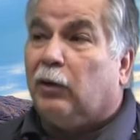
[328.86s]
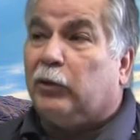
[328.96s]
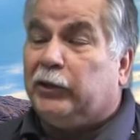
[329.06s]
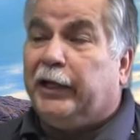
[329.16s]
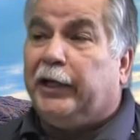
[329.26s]
In
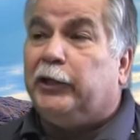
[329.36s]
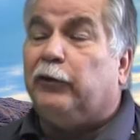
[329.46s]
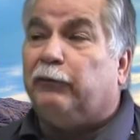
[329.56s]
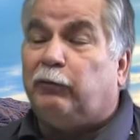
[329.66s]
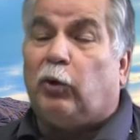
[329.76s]
other words, you get in
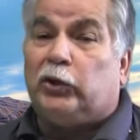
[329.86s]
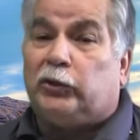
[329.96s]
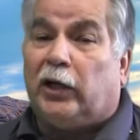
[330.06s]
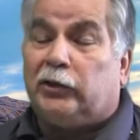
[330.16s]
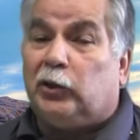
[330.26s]
your
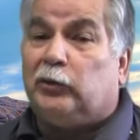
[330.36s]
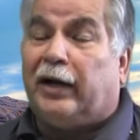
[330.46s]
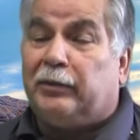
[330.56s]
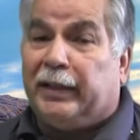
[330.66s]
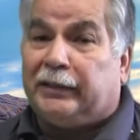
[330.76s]
Ford truck, you
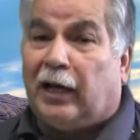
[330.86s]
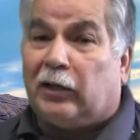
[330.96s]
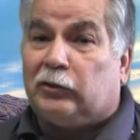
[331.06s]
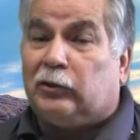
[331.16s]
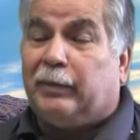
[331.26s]
drive to
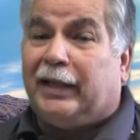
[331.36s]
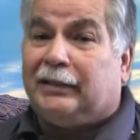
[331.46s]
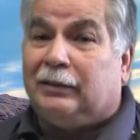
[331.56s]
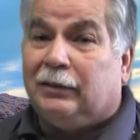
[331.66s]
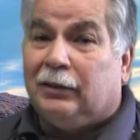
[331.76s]
McDonald's, you
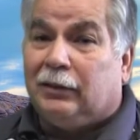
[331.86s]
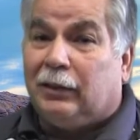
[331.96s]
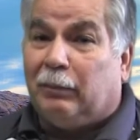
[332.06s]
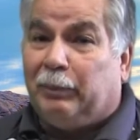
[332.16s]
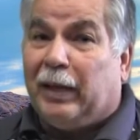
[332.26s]
buy
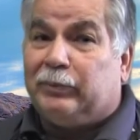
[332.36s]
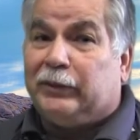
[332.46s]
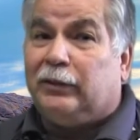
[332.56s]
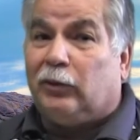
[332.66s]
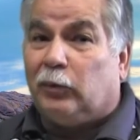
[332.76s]
a
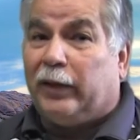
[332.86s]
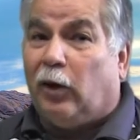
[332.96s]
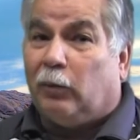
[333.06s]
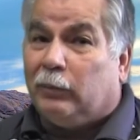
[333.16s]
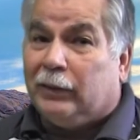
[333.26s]
Pepsi on the way
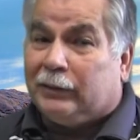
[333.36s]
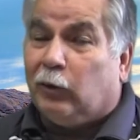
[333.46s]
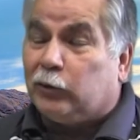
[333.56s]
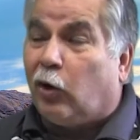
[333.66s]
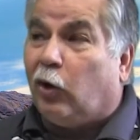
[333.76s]
home.
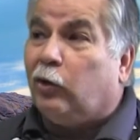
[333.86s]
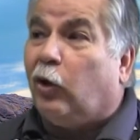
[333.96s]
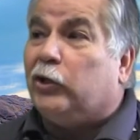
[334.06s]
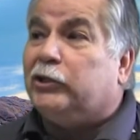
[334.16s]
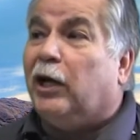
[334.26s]
Those are all
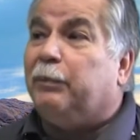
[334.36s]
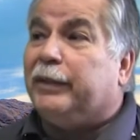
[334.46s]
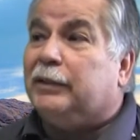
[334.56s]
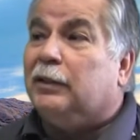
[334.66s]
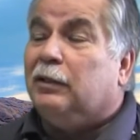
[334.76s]
large
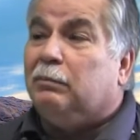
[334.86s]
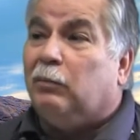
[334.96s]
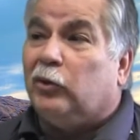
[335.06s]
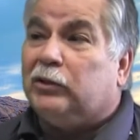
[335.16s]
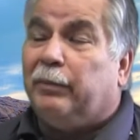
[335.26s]
companies.
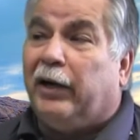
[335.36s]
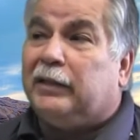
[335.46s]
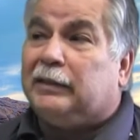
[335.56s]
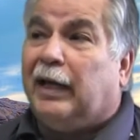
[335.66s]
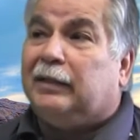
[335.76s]
Most
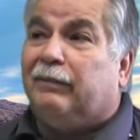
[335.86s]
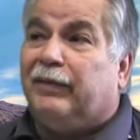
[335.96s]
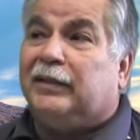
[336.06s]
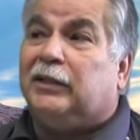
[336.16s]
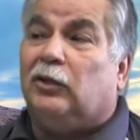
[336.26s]
Americans like to
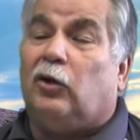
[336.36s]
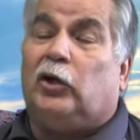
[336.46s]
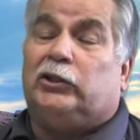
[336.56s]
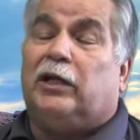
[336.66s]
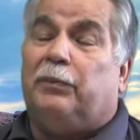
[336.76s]
invest in
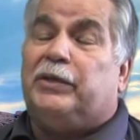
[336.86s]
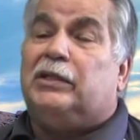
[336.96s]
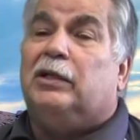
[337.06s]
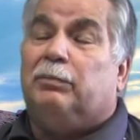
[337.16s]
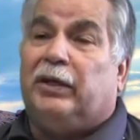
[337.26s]
large
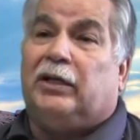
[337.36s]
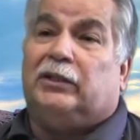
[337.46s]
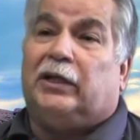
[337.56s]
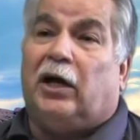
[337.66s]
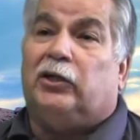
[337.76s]
companies
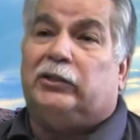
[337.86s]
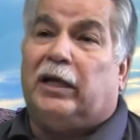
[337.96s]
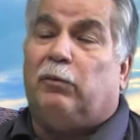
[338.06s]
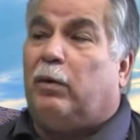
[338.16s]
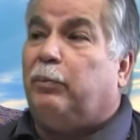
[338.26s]
because they
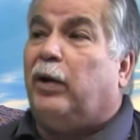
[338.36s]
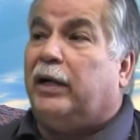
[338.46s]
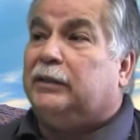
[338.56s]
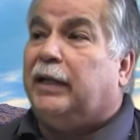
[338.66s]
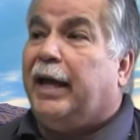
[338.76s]
understand what
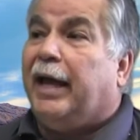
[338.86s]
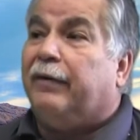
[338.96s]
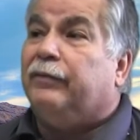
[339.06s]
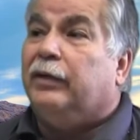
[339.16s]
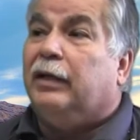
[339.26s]
products they
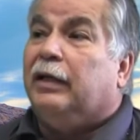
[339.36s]
have.